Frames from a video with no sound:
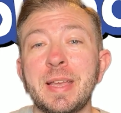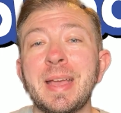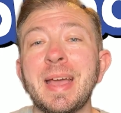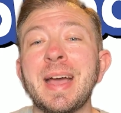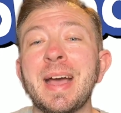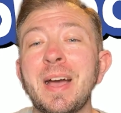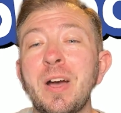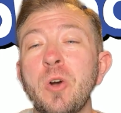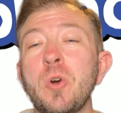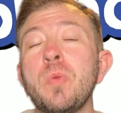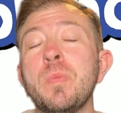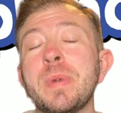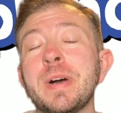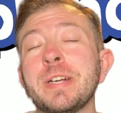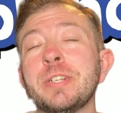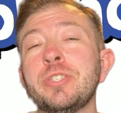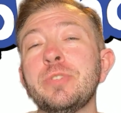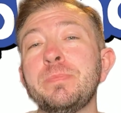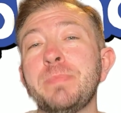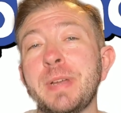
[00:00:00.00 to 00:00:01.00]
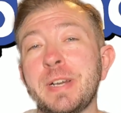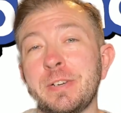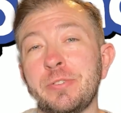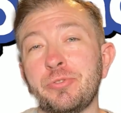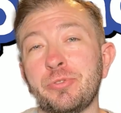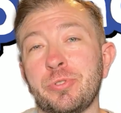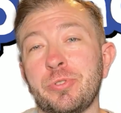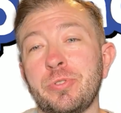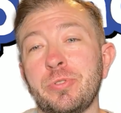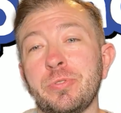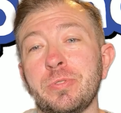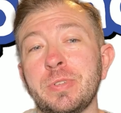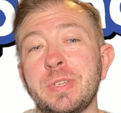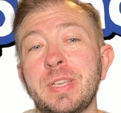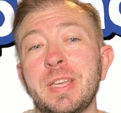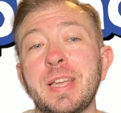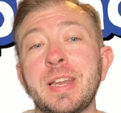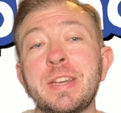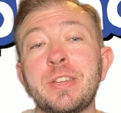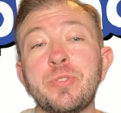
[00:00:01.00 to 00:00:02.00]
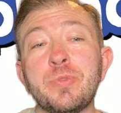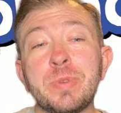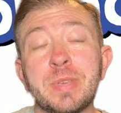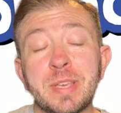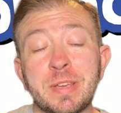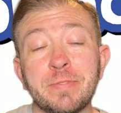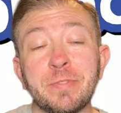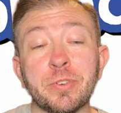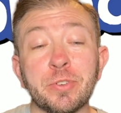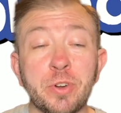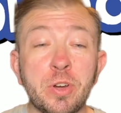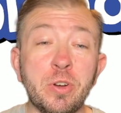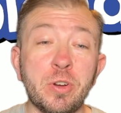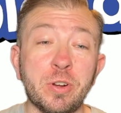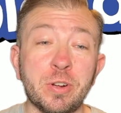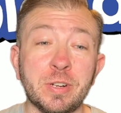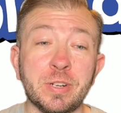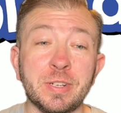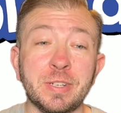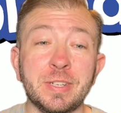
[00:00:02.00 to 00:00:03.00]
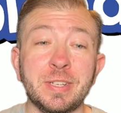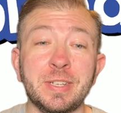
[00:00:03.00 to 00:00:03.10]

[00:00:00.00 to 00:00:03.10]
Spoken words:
How much Benadryl can you give your dog?